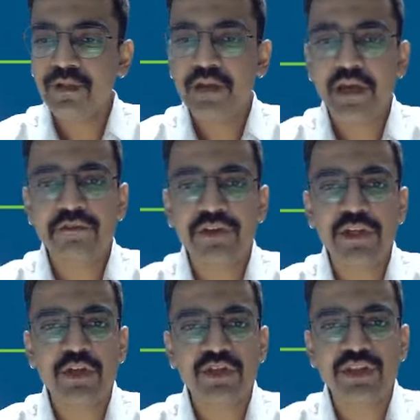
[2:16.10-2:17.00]
have any
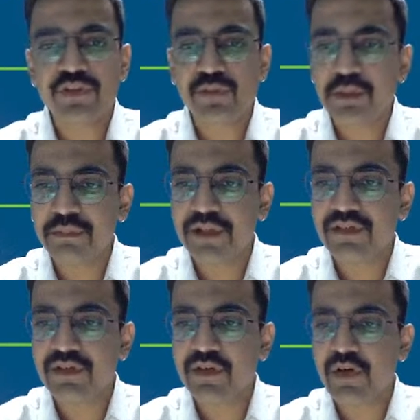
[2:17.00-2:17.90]
questions, you may
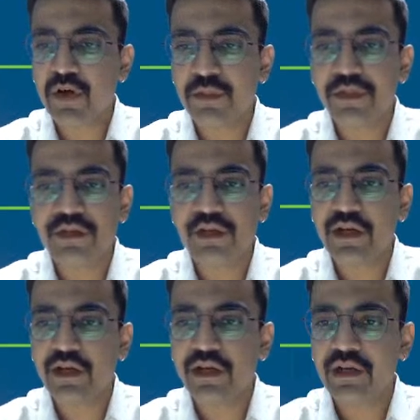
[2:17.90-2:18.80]
please comment,
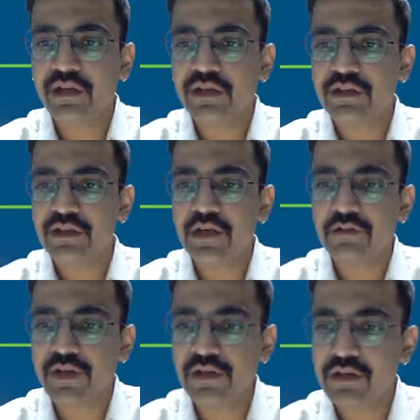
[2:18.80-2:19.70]
and I
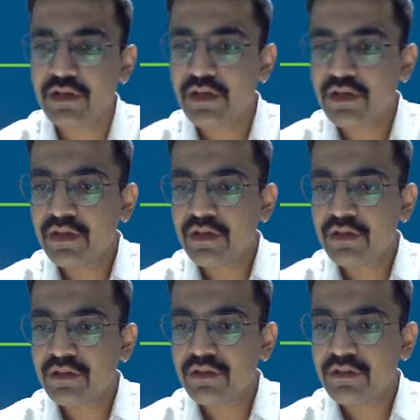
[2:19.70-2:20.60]
will
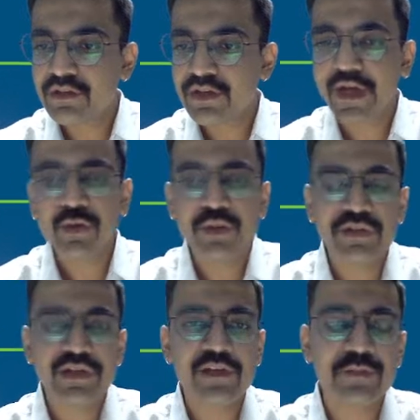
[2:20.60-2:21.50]
try to
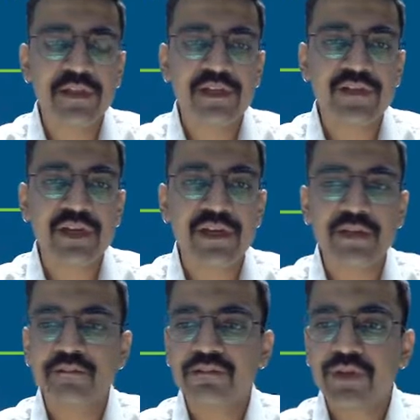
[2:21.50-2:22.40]
answer as many as I can.
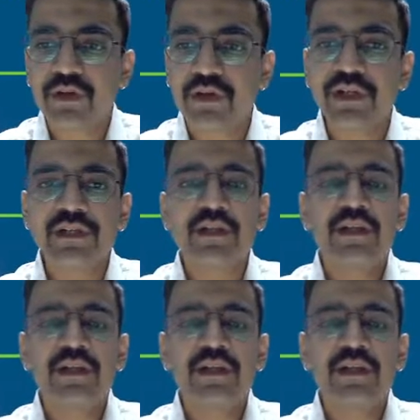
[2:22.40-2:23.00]
All right.